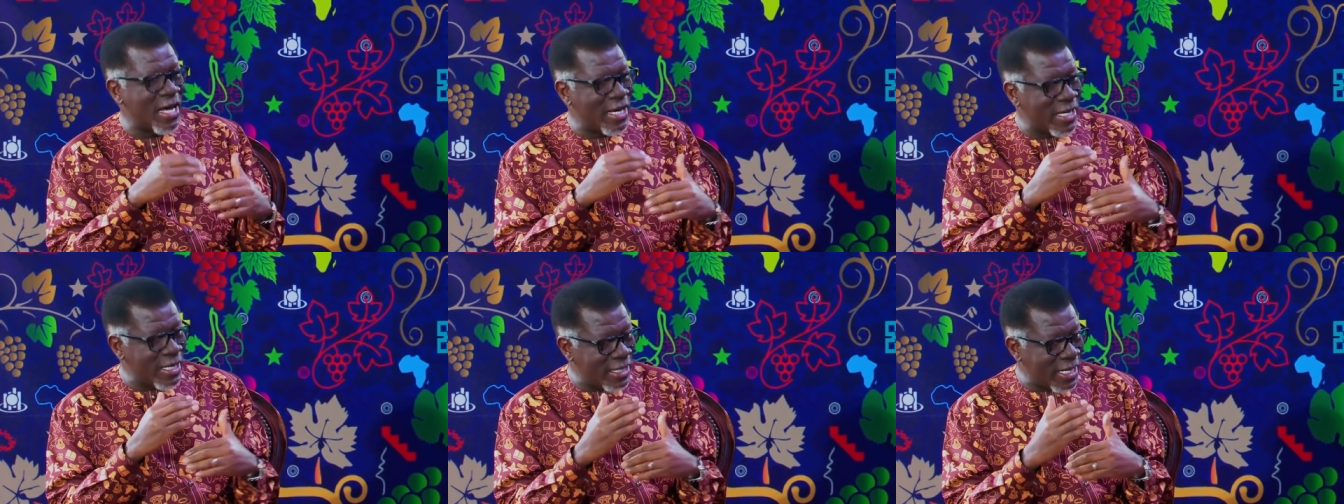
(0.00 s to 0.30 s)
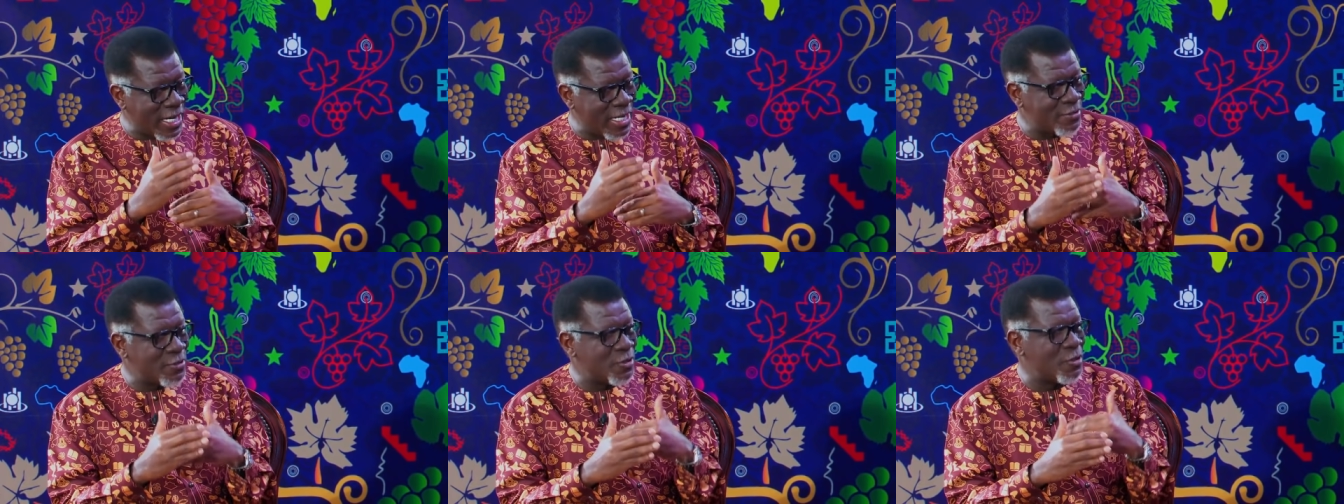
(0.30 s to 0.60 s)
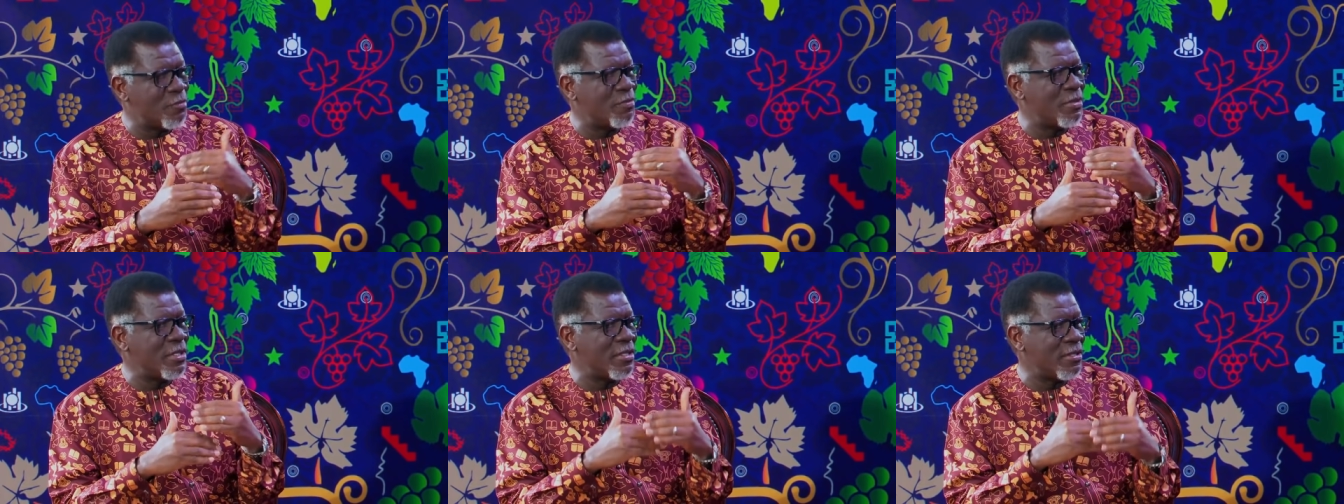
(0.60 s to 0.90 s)
It has
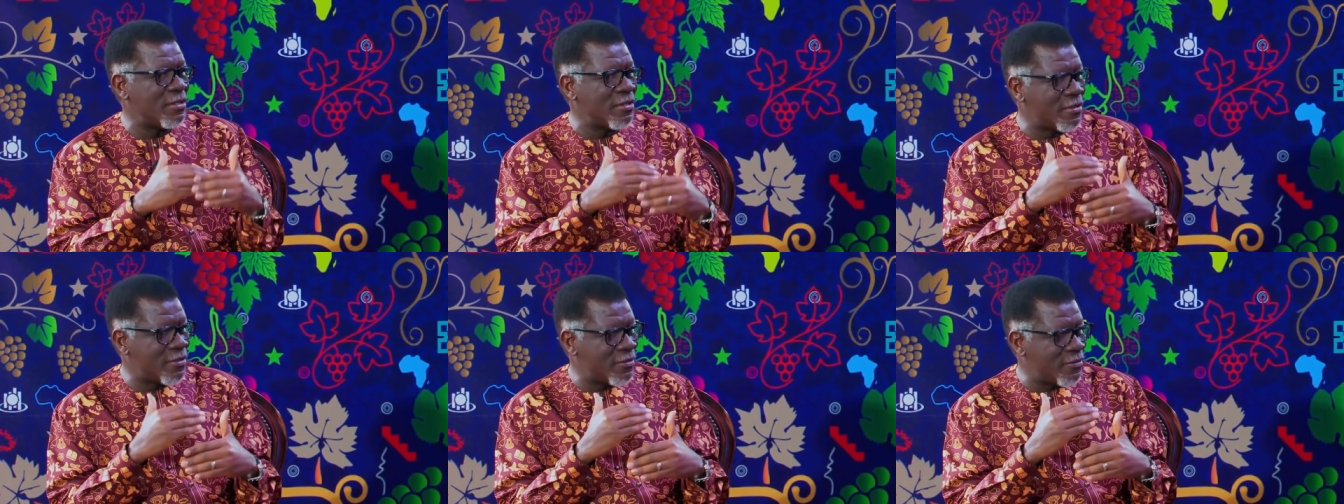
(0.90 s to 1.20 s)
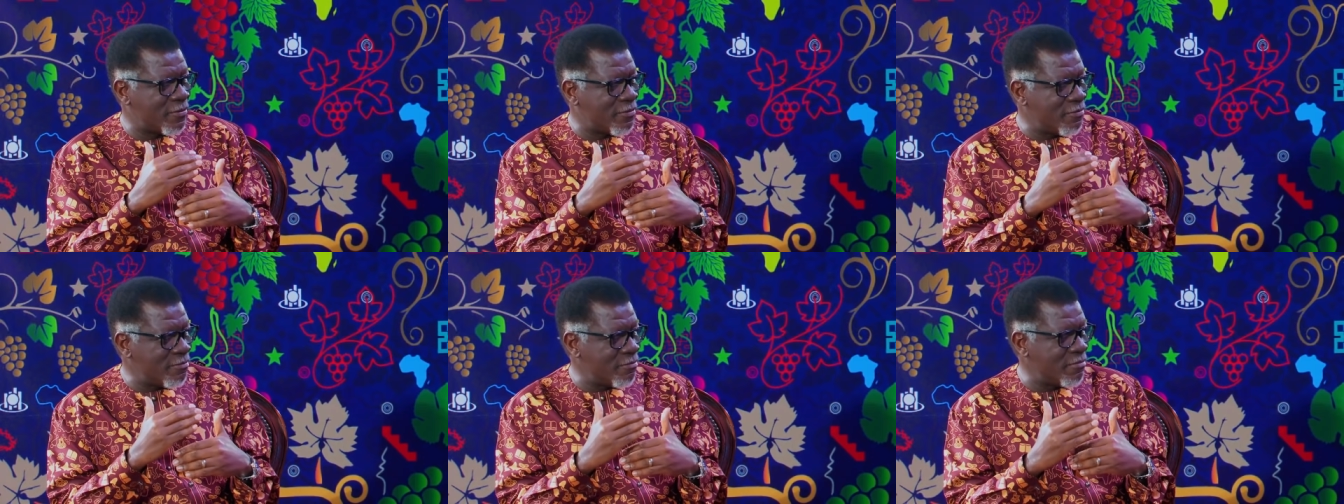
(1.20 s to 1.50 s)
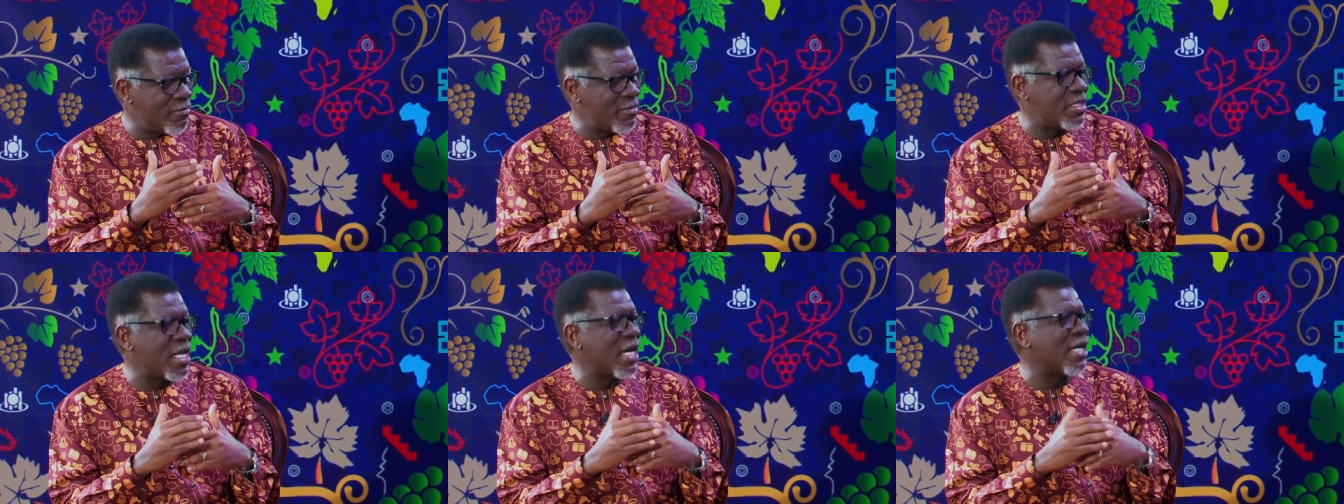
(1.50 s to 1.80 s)
to be
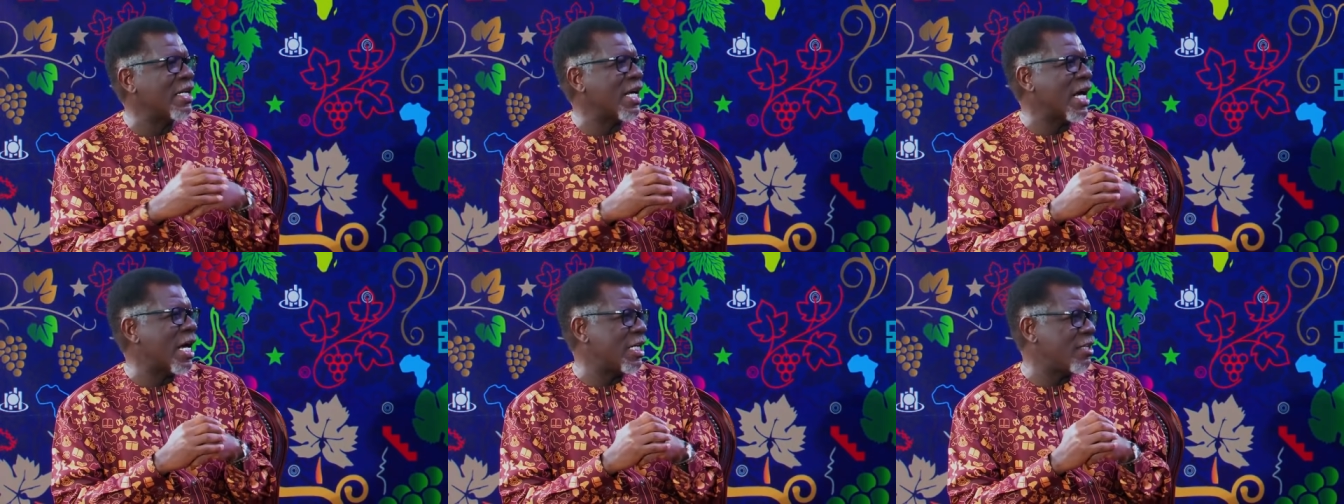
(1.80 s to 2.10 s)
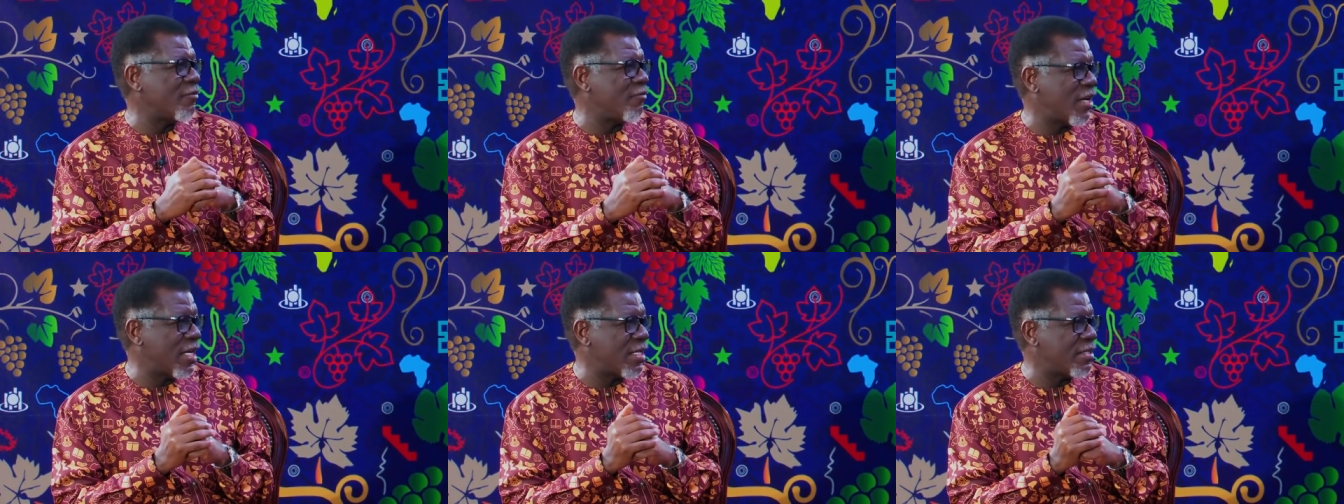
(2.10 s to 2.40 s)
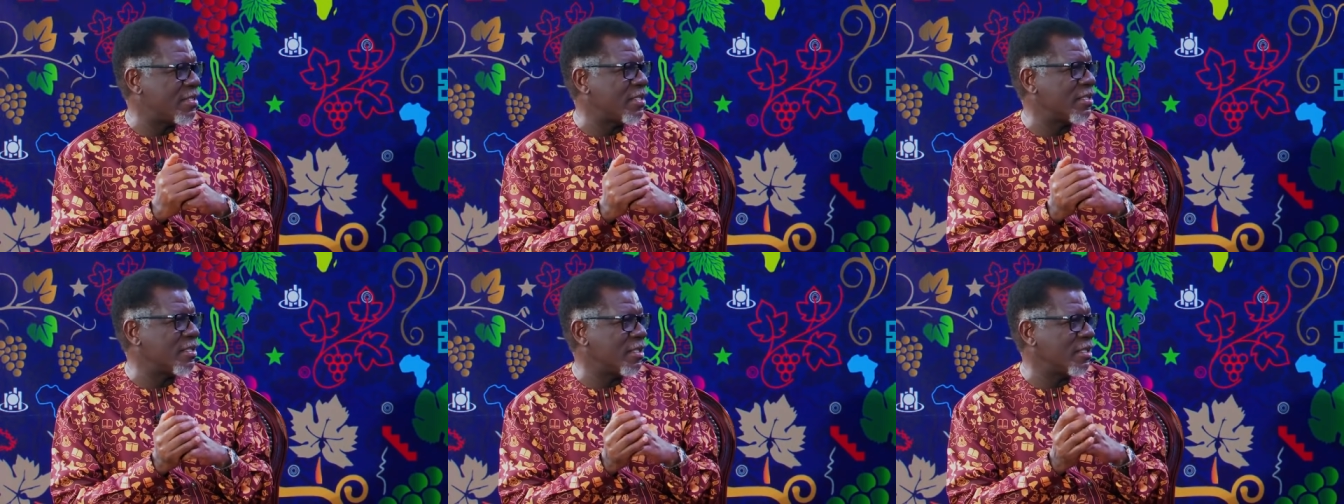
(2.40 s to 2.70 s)
done
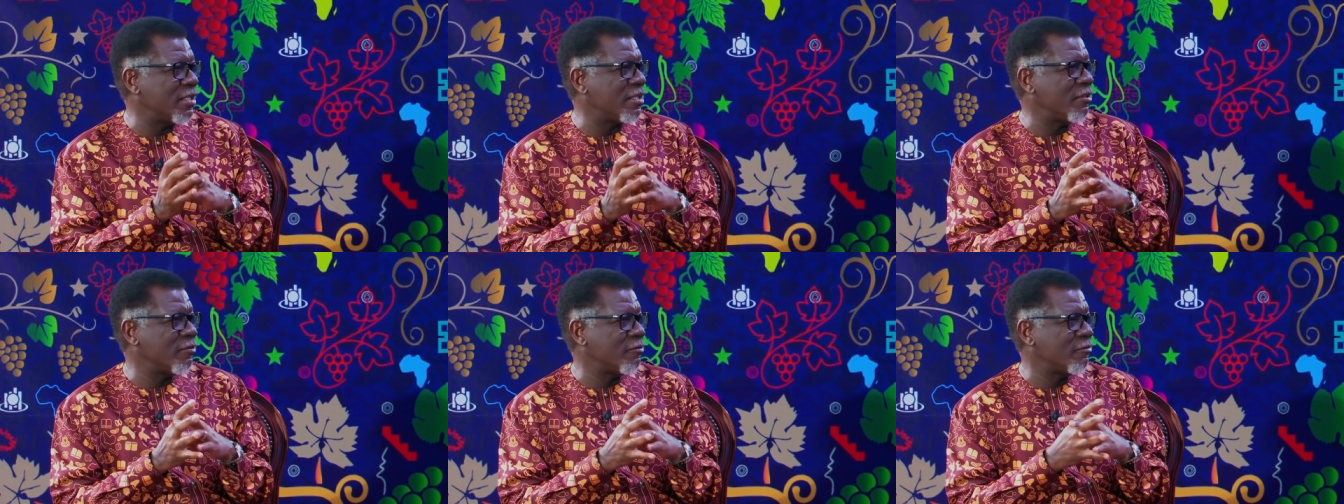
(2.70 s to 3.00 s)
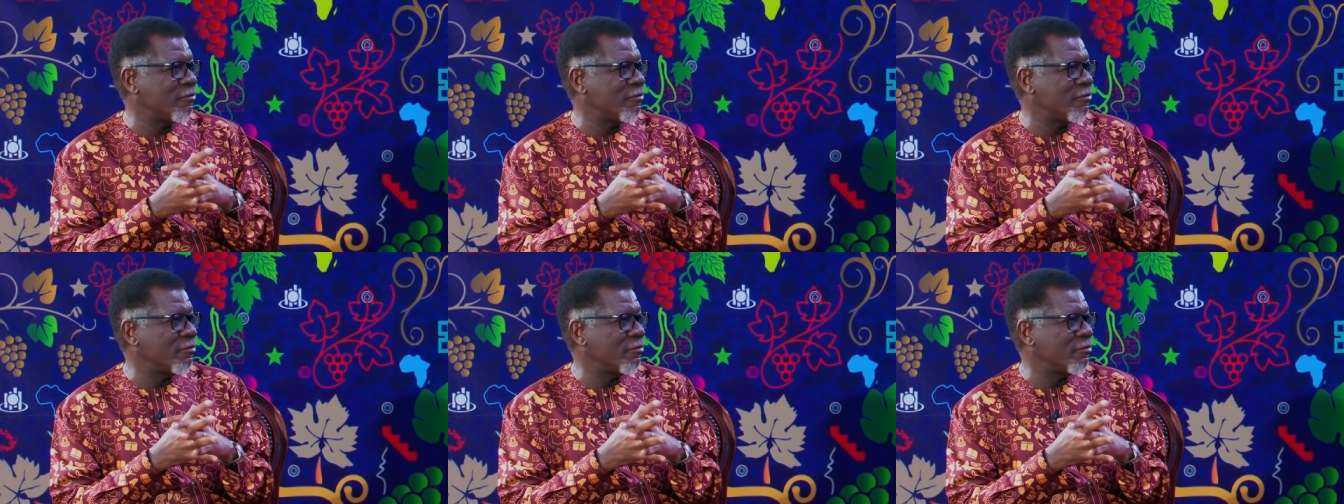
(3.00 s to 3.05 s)
advisedly.